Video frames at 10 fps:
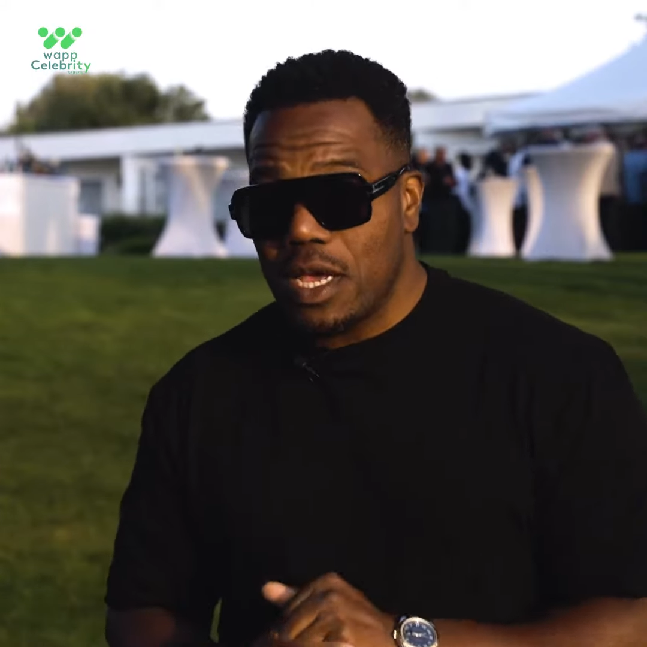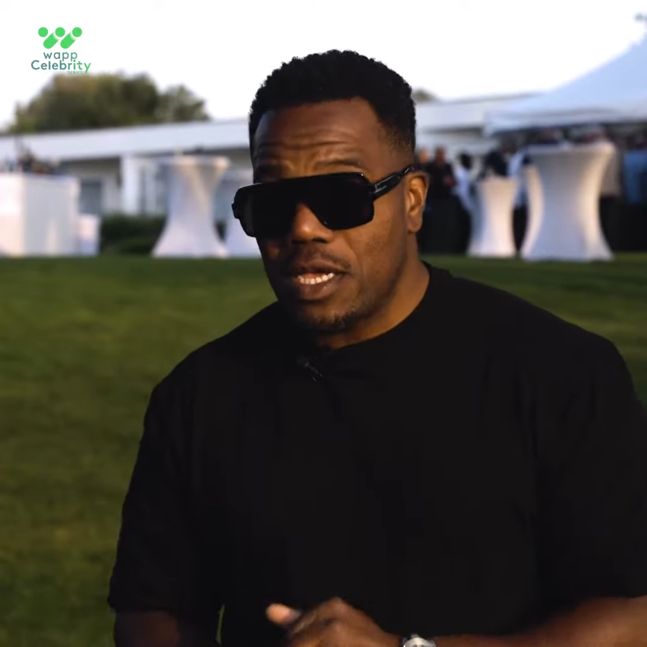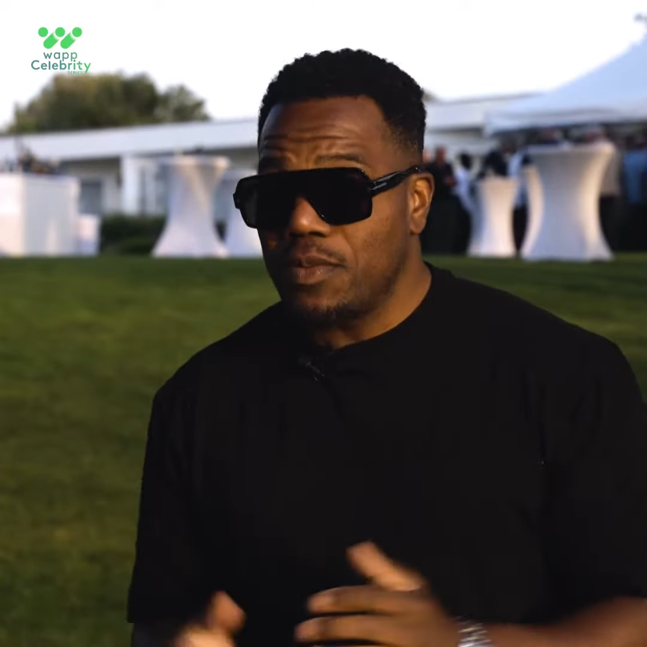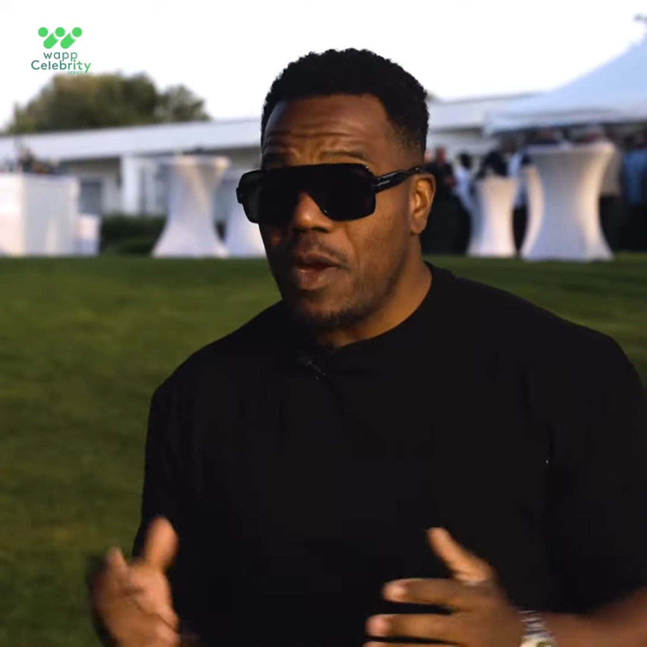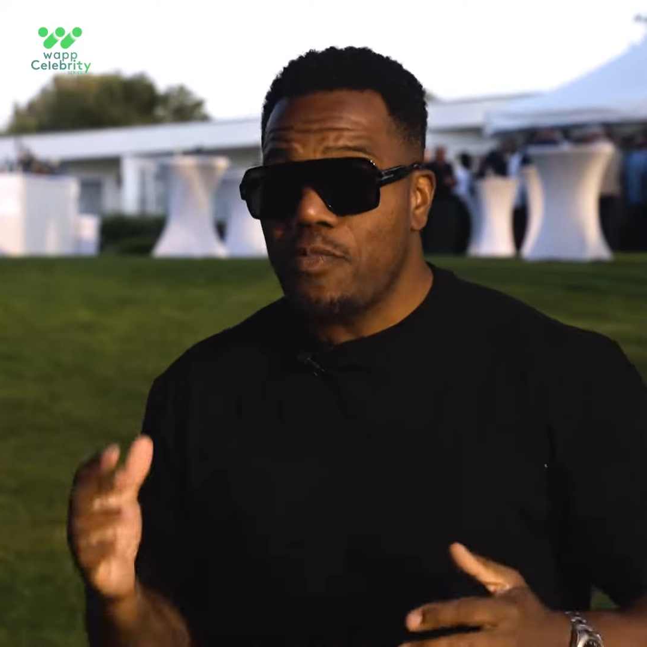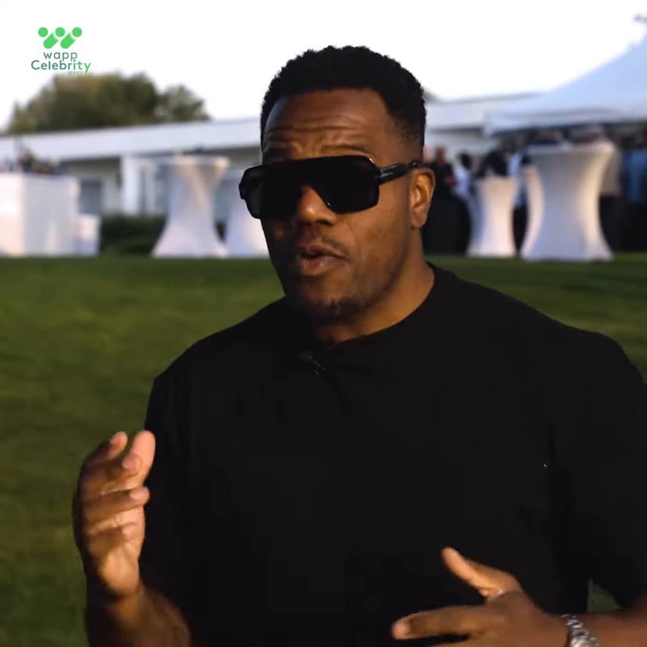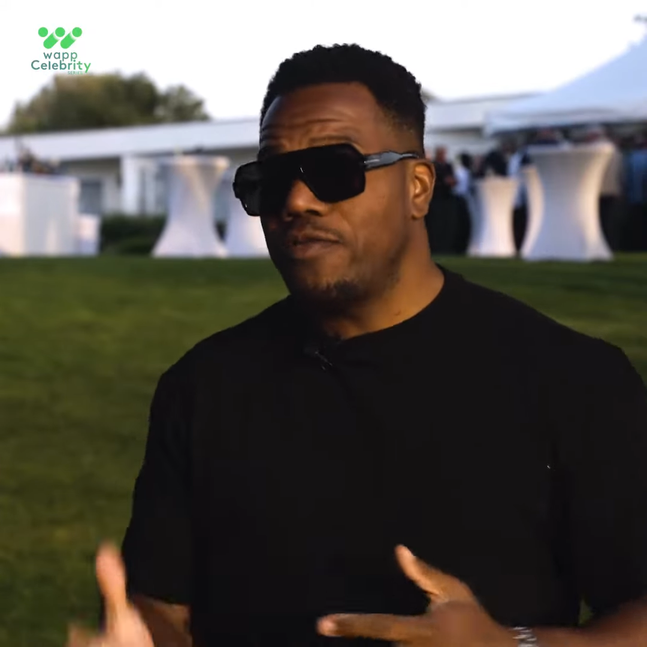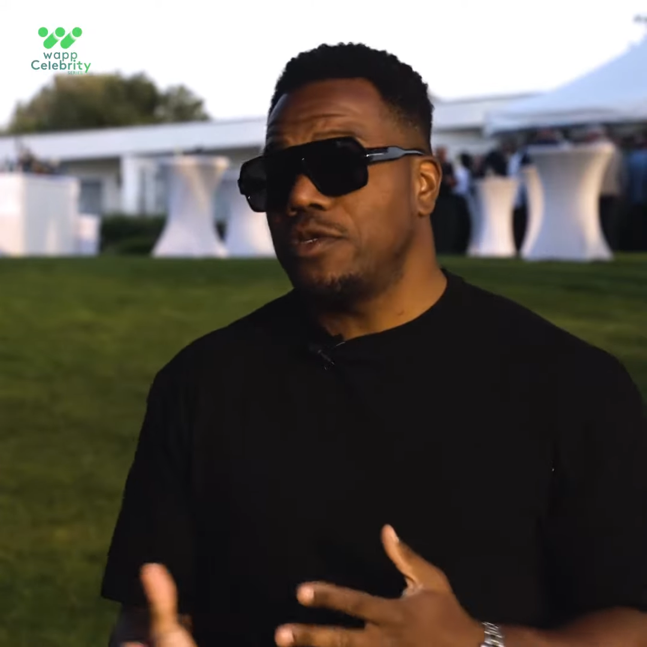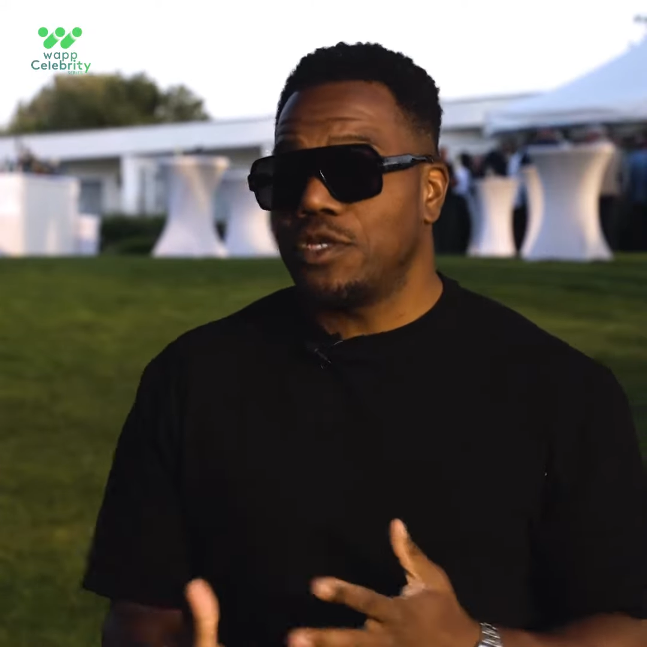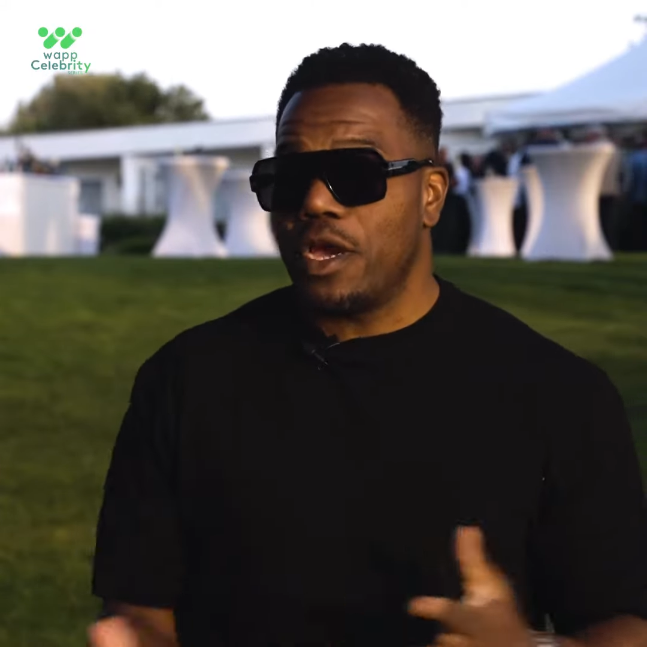It's my
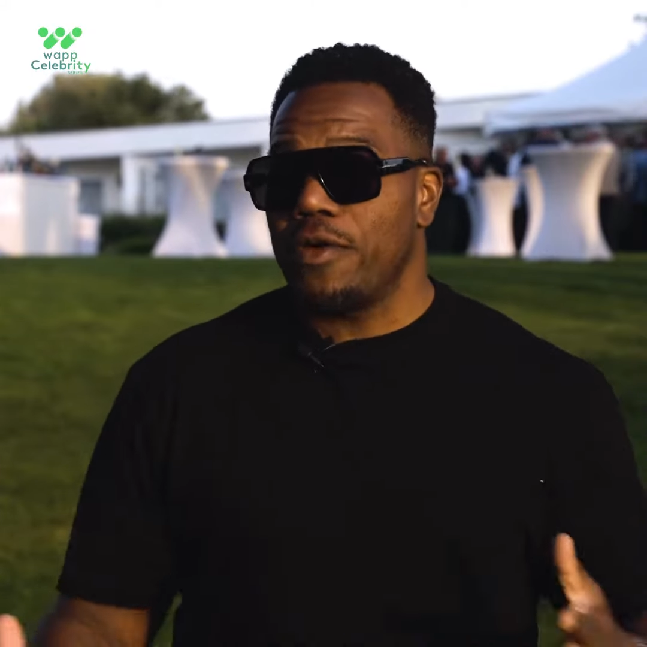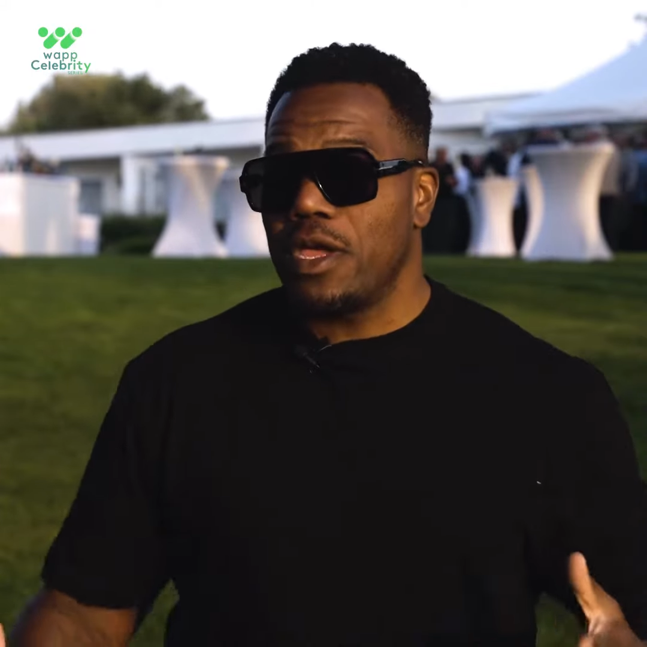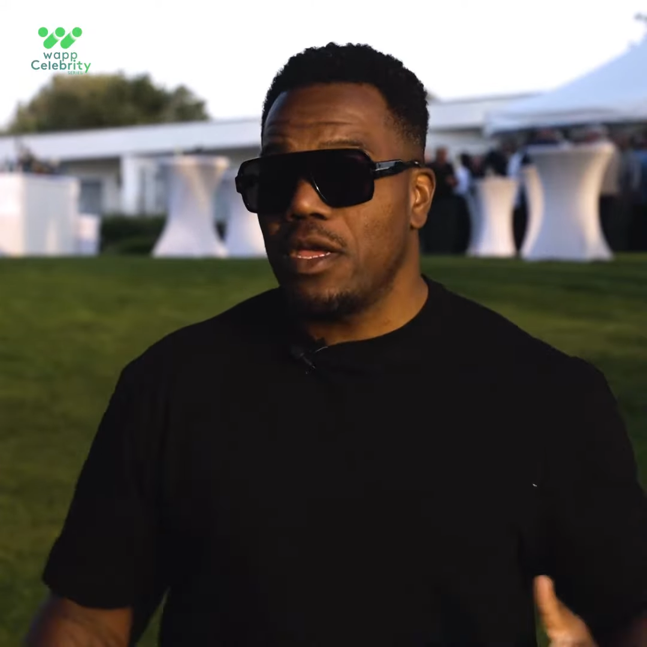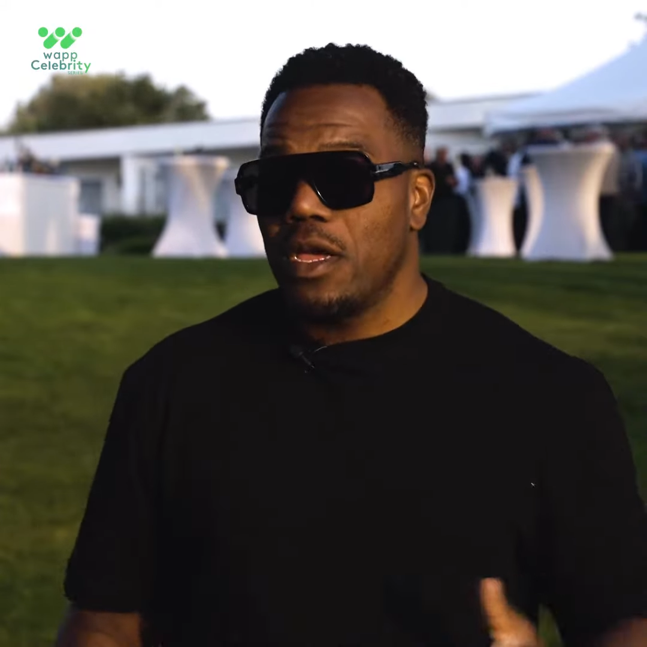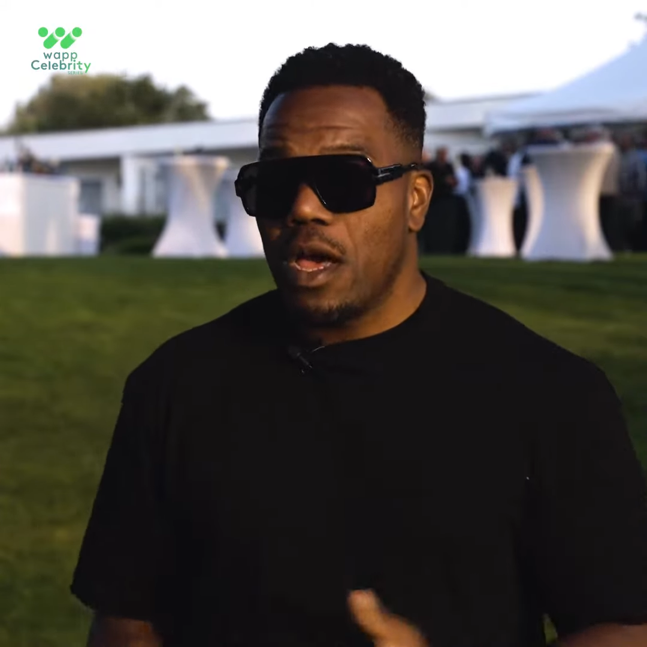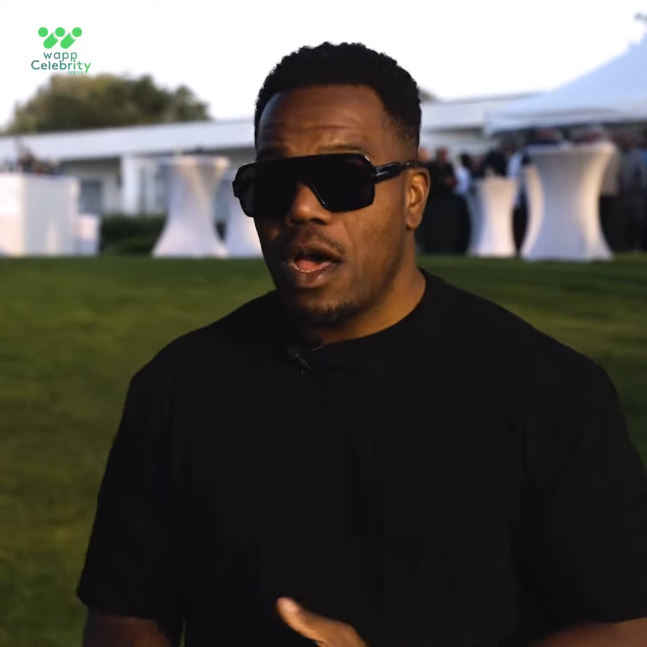brother's charity,